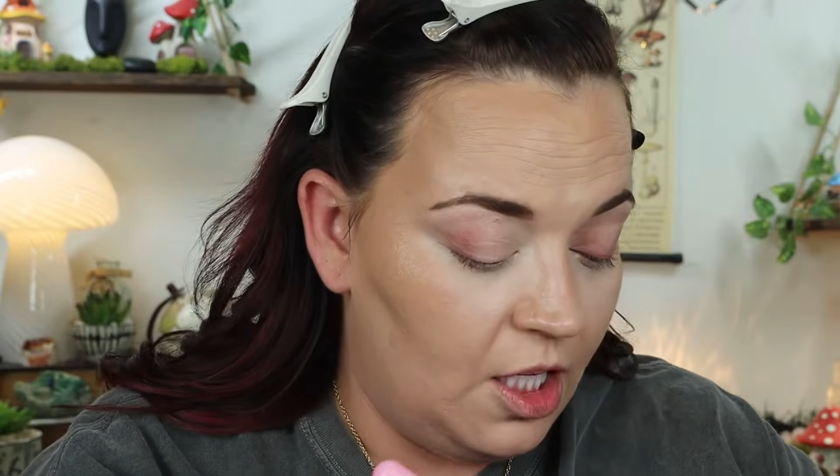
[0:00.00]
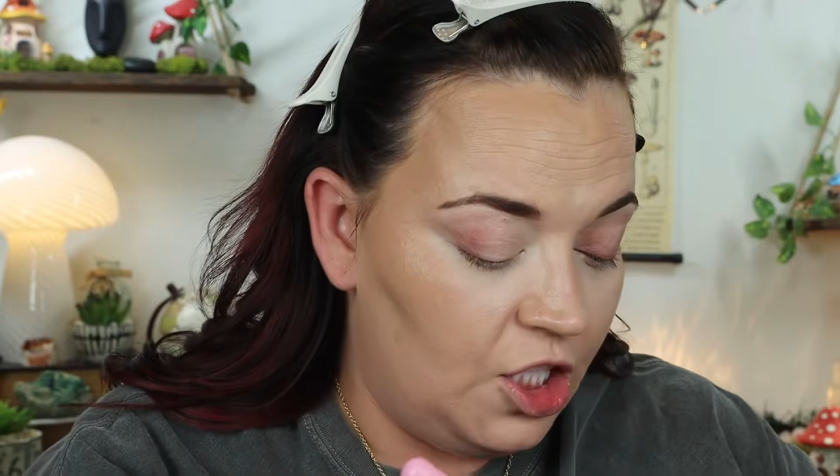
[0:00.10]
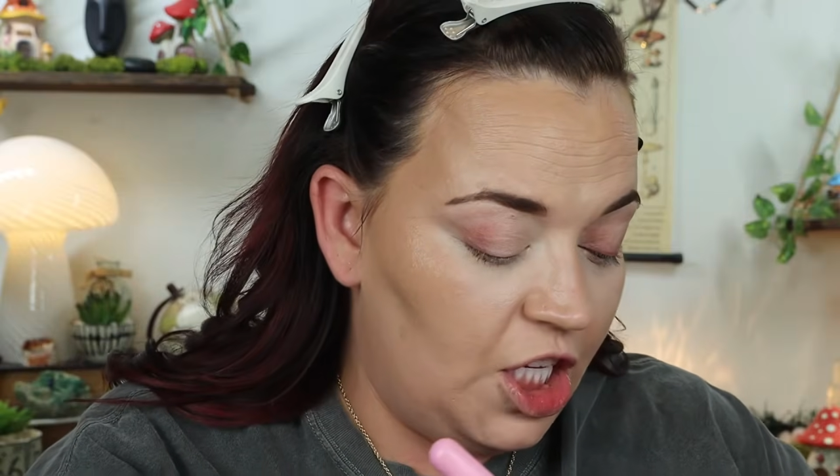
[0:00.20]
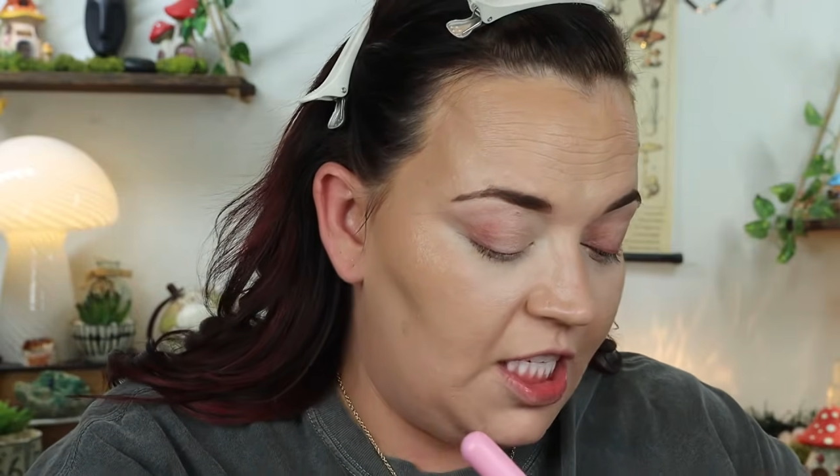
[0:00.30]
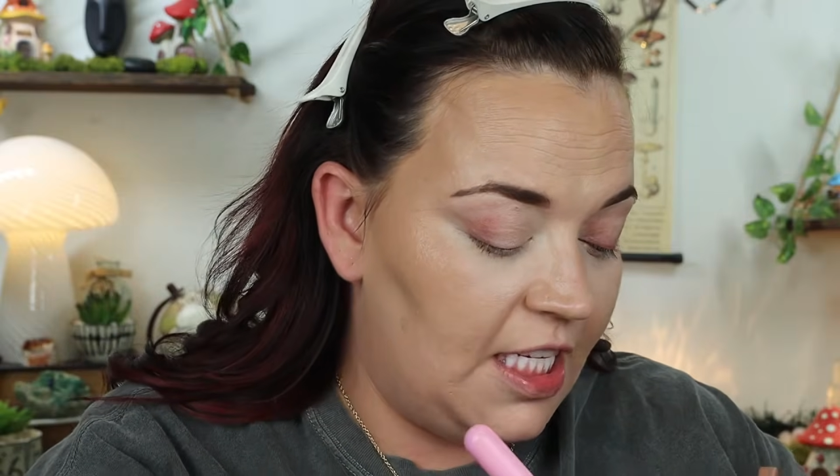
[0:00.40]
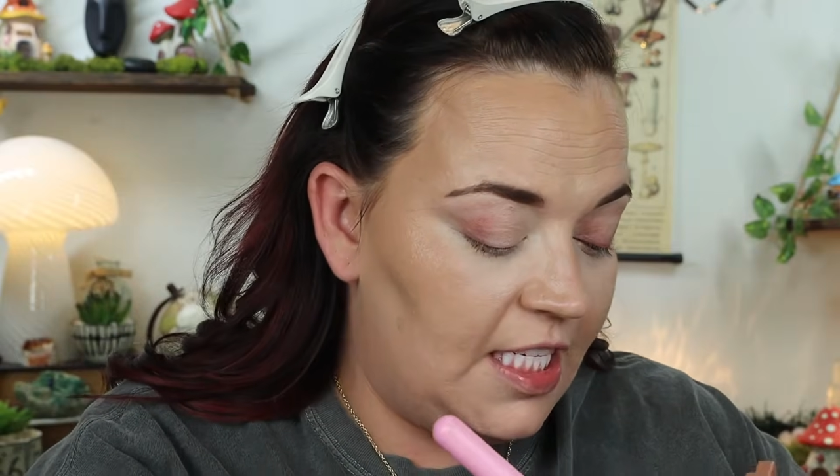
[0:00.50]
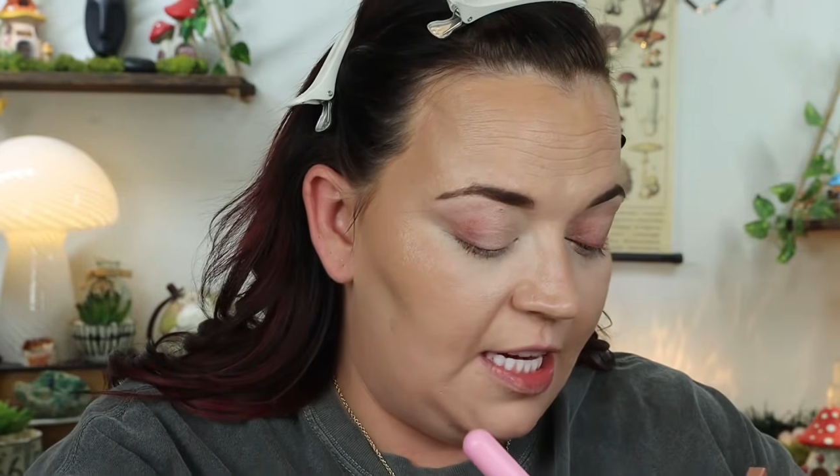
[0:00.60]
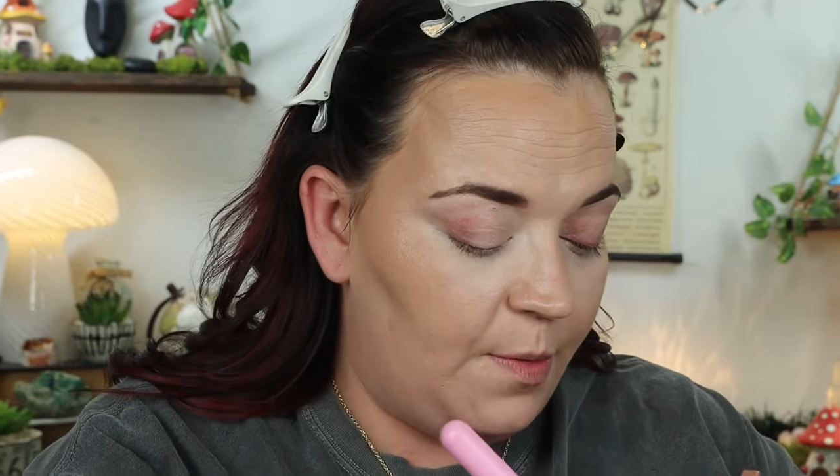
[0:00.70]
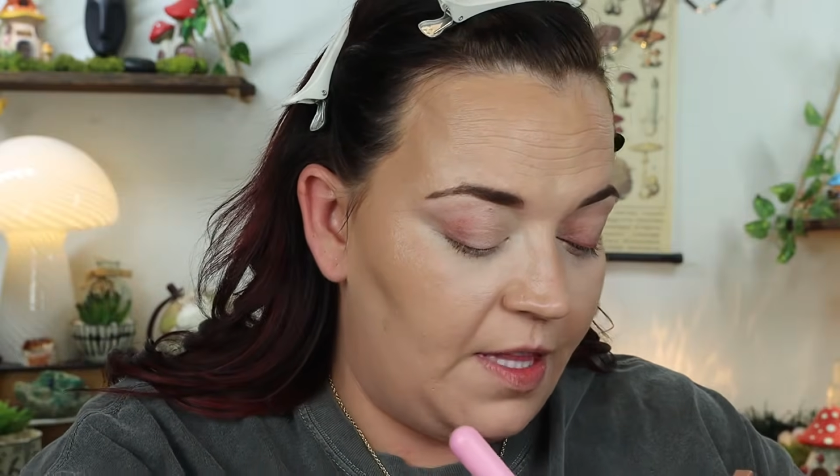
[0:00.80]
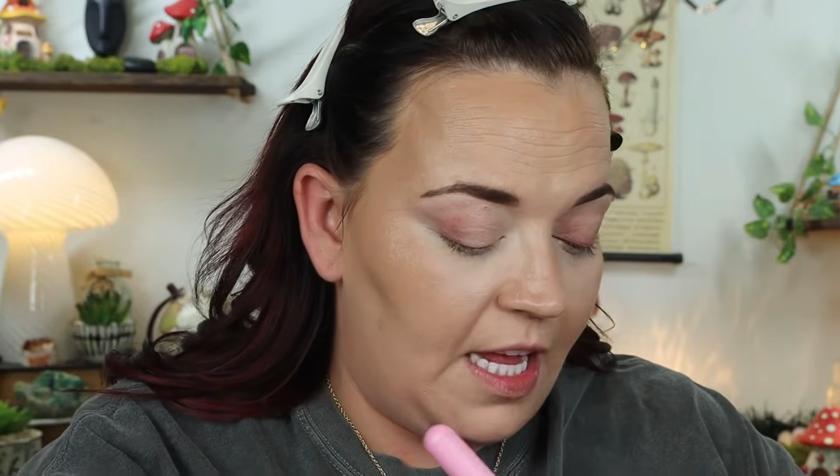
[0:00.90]
just to
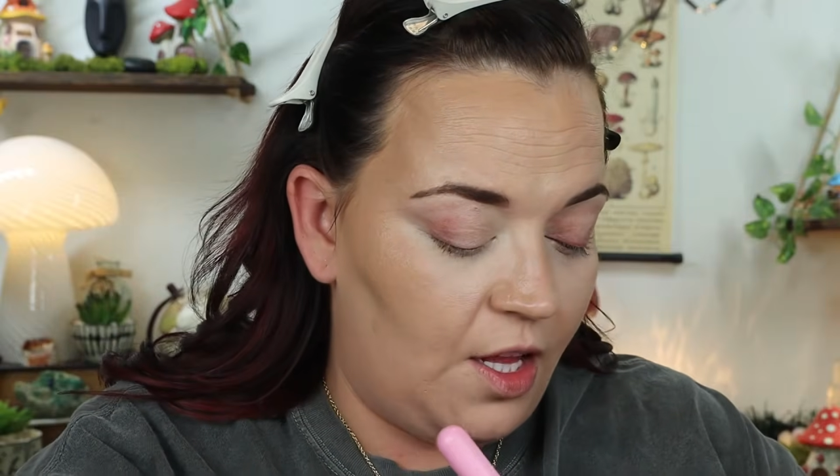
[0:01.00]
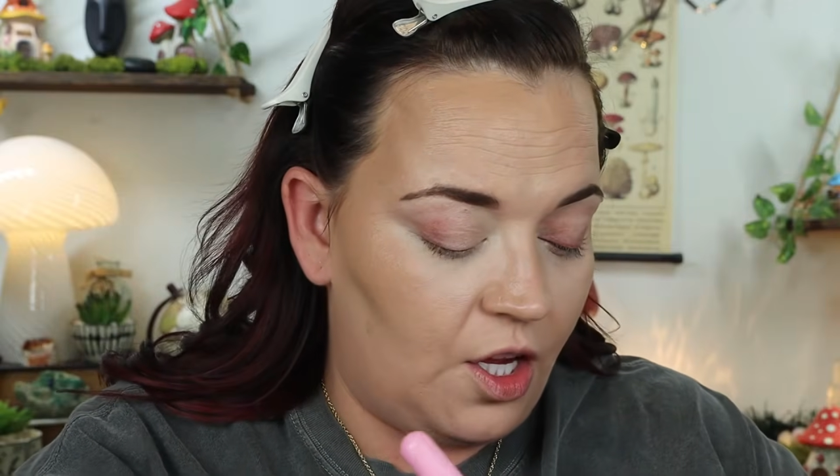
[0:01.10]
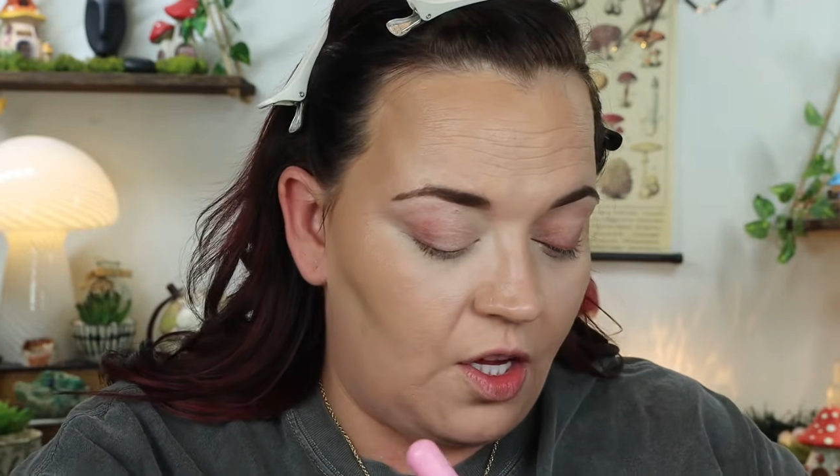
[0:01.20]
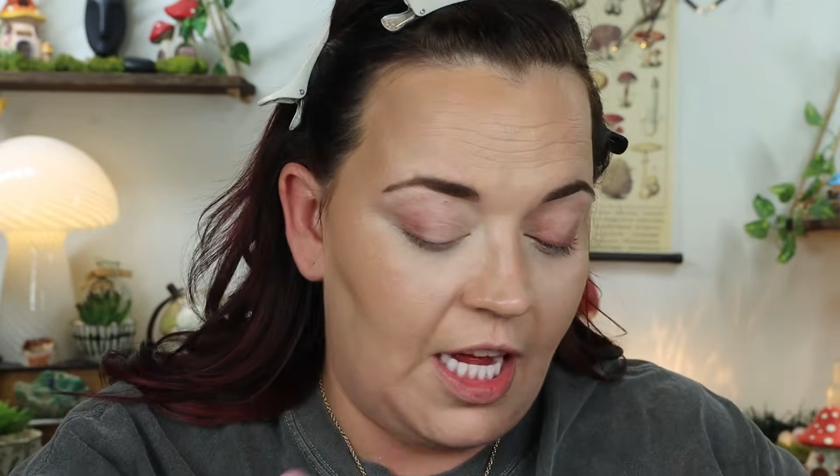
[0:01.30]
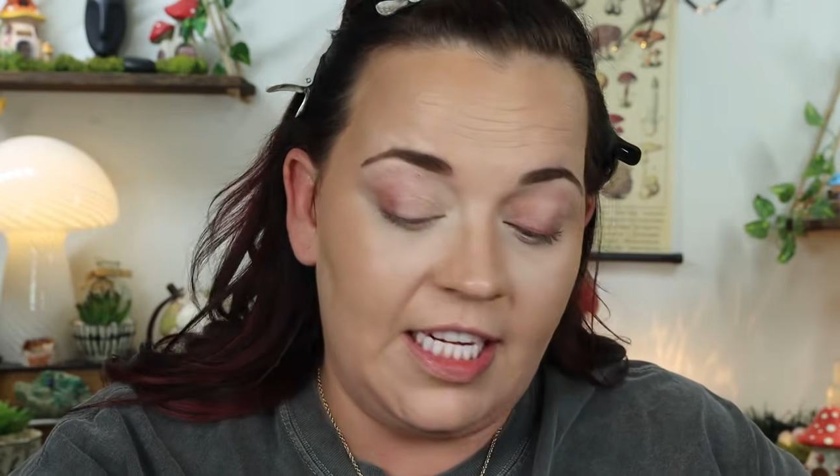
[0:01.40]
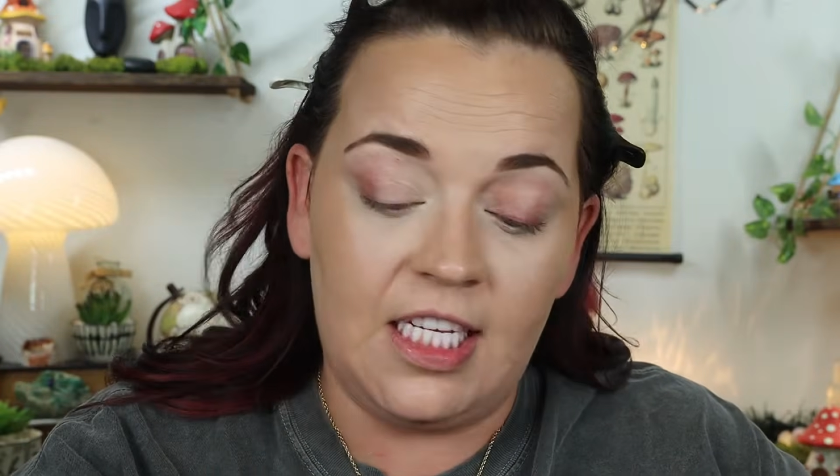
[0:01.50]
see what they look like.